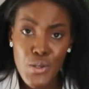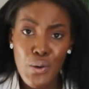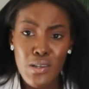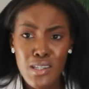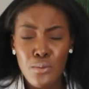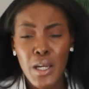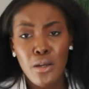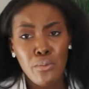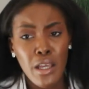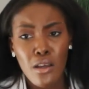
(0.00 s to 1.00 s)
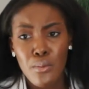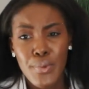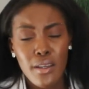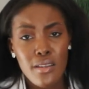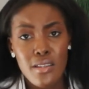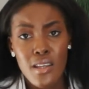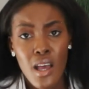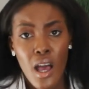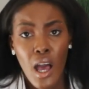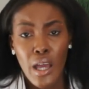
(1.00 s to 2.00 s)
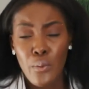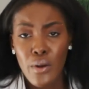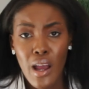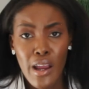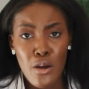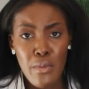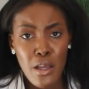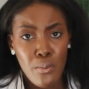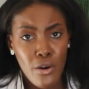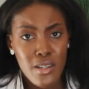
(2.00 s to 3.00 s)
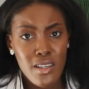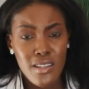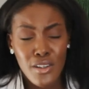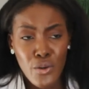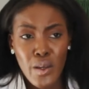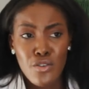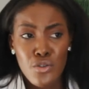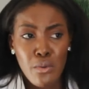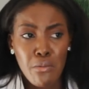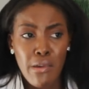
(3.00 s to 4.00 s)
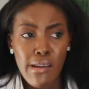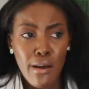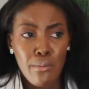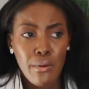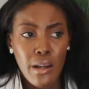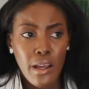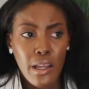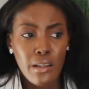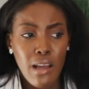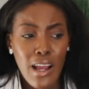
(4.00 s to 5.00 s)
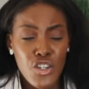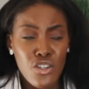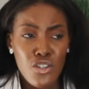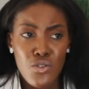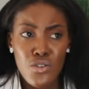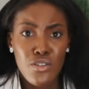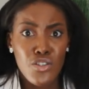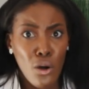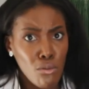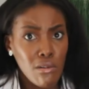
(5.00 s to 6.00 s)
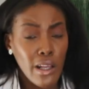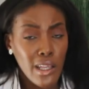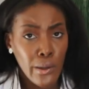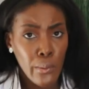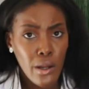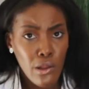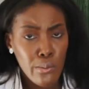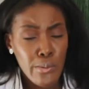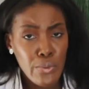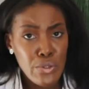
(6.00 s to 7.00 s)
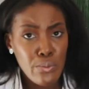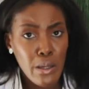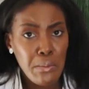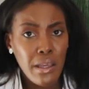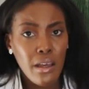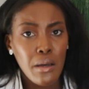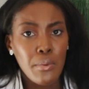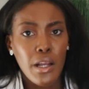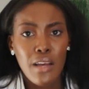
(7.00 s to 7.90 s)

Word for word: So I did my own makeup because I don't want to hire a makeup artist because I know how to do my makeup and I actually usually don't like it when other people do my makeup.